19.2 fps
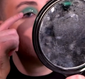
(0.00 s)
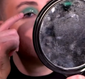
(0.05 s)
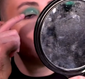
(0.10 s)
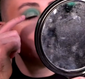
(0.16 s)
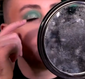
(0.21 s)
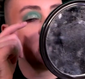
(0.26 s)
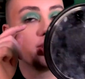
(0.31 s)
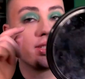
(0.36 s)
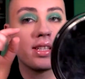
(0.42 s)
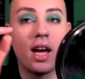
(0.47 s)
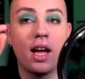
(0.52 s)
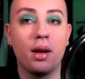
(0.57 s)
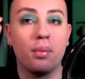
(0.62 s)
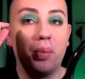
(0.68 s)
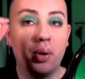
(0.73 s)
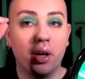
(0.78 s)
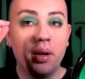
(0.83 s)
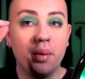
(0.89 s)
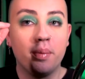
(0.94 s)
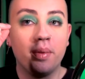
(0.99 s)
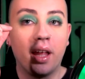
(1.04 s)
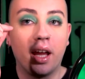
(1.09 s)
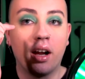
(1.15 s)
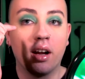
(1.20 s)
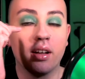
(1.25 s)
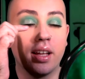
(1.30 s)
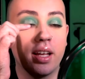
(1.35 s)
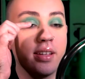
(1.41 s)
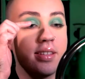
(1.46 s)
You just kind of put them there
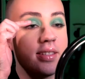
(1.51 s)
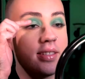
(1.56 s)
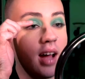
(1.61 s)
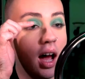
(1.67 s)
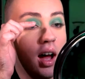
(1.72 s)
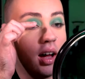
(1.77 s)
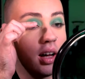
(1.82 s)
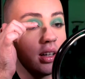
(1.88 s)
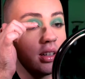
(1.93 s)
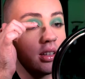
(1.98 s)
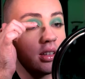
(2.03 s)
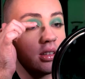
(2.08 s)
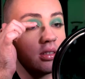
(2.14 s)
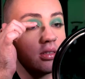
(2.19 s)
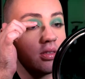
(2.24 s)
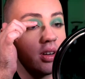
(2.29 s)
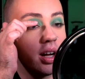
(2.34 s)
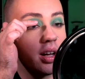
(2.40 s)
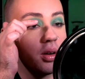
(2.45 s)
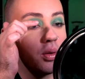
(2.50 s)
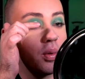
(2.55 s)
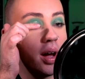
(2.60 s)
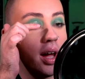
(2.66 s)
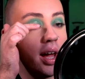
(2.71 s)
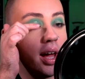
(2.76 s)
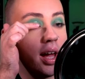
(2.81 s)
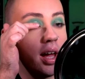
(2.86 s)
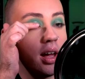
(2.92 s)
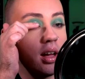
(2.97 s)
and they stuck right
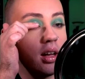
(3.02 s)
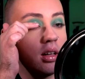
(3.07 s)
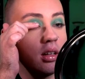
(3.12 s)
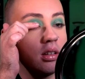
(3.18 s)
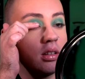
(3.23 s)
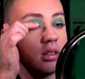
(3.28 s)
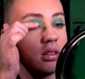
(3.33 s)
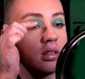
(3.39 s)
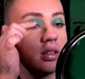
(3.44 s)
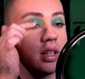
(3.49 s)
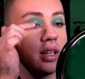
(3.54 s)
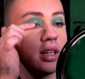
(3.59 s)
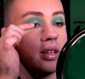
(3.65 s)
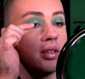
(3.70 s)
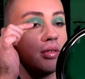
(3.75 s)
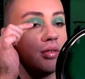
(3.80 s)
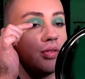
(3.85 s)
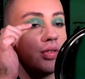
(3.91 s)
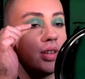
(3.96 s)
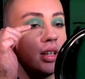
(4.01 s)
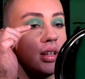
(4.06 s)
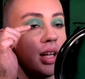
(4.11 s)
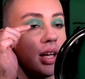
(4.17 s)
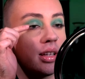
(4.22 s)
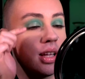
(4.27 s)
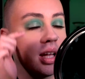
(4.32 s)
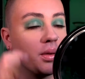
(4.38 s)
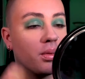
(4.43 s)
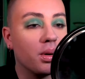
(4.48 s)
away. They didn't feel
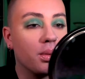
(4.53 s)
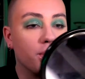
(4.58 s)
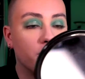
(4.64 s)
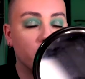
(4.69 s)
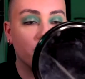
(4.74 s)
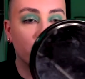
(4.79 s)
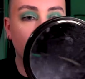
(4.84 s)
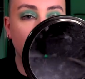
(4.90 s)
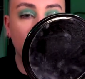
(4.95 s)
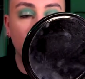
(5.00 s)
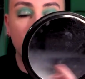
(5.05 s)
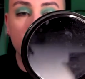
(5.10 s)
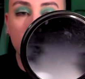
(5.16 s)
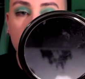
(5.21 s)
like they were moving.